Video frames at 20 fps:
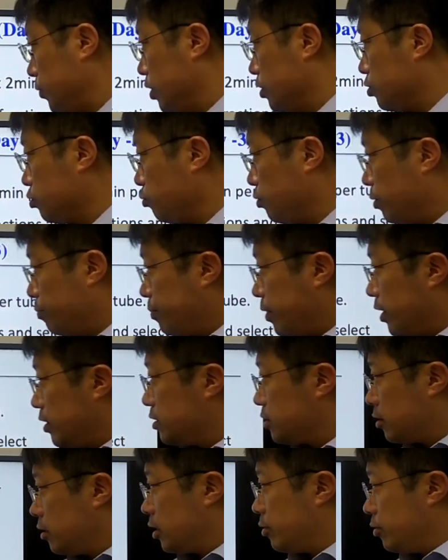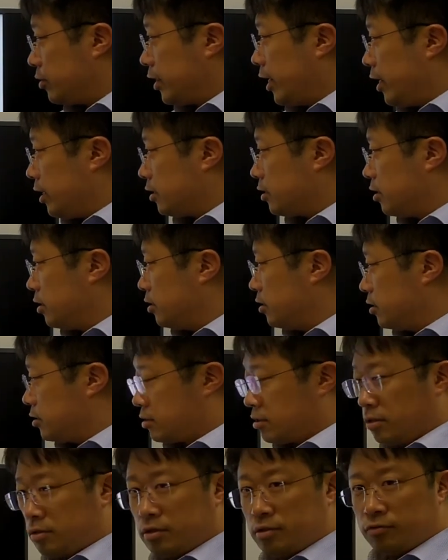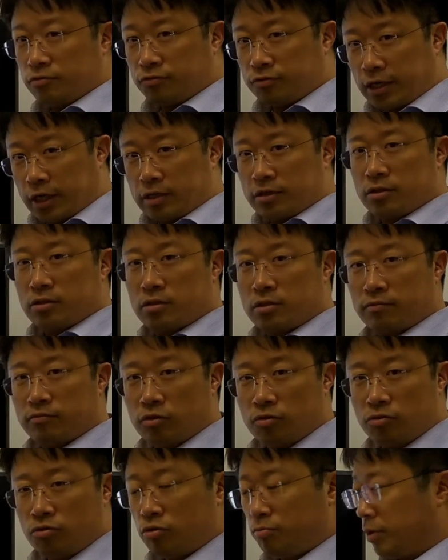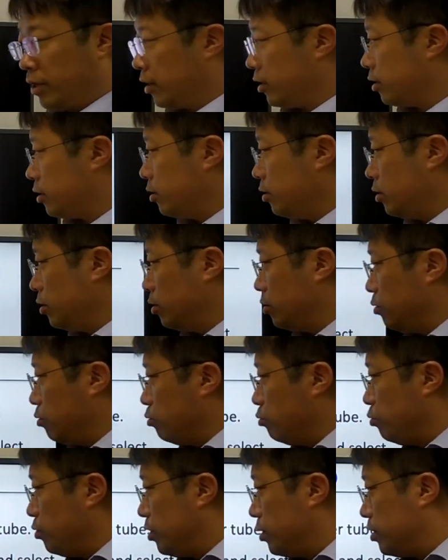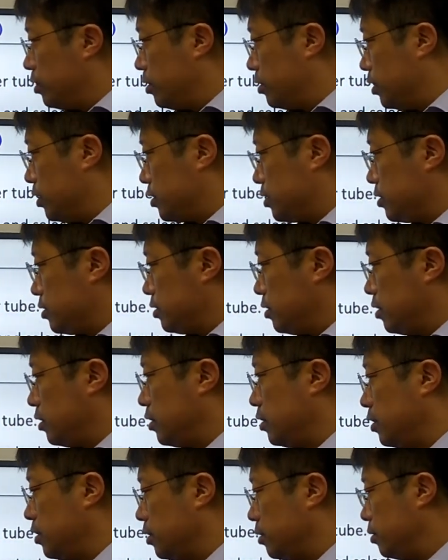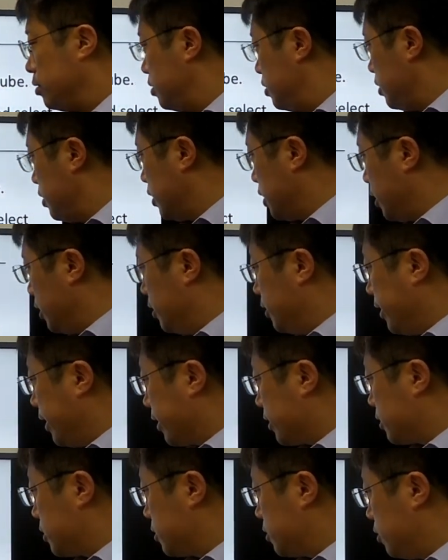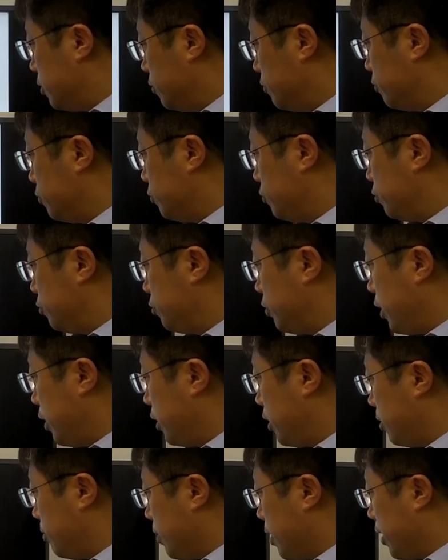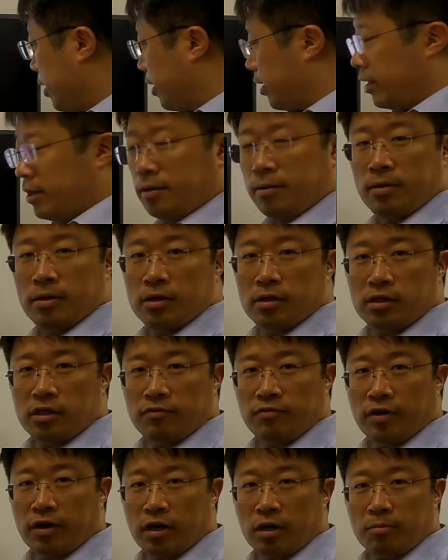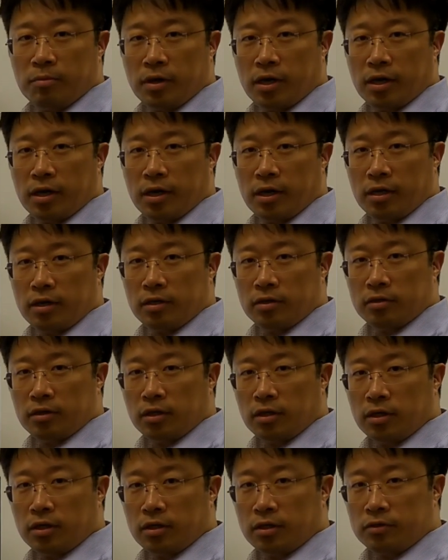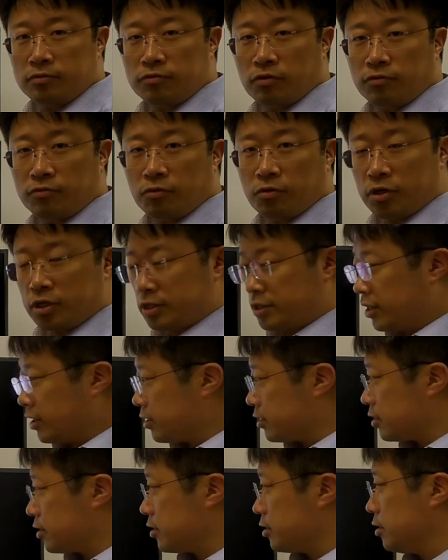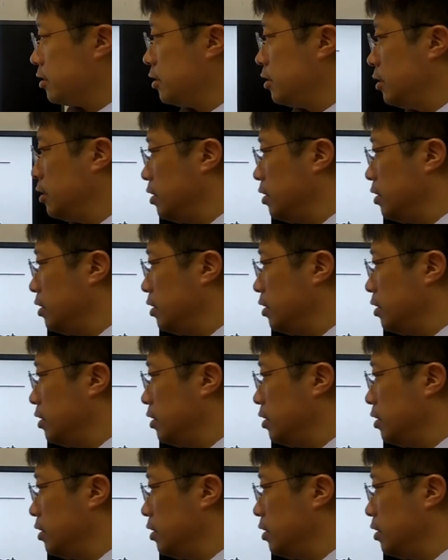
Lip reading: so we take certain fractions of the tubing with this index of 280 divided by 446,